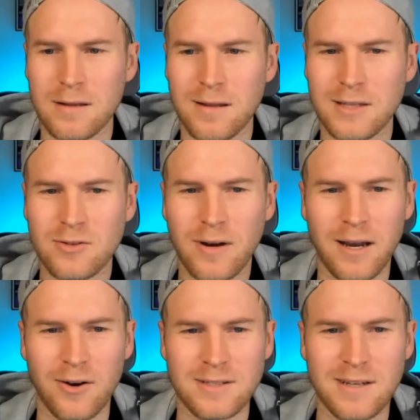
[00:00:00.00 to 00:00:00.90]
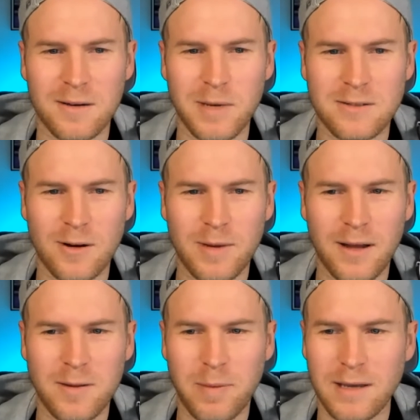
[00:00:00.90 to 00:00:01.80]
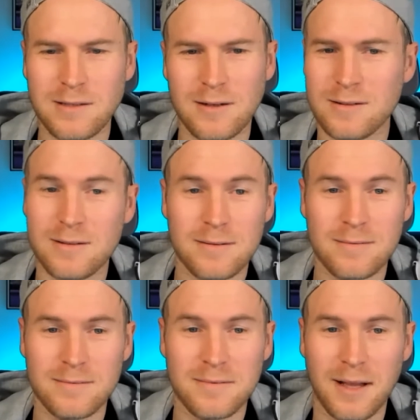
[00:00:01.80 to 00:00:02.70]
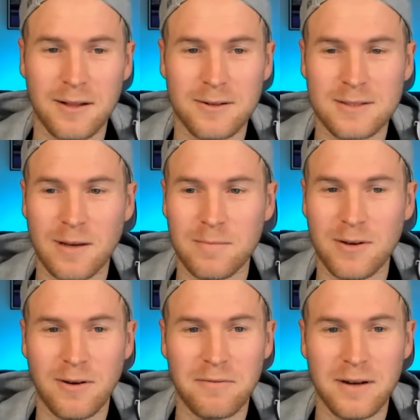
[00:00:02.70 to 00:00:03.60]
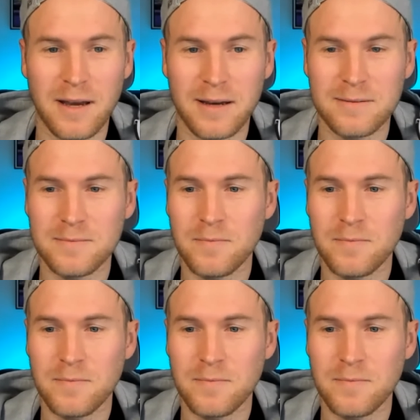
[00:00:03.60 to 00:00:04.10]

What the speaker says: That's right. Oh, is Doug McDermott on the Pacers? I learn something new every day.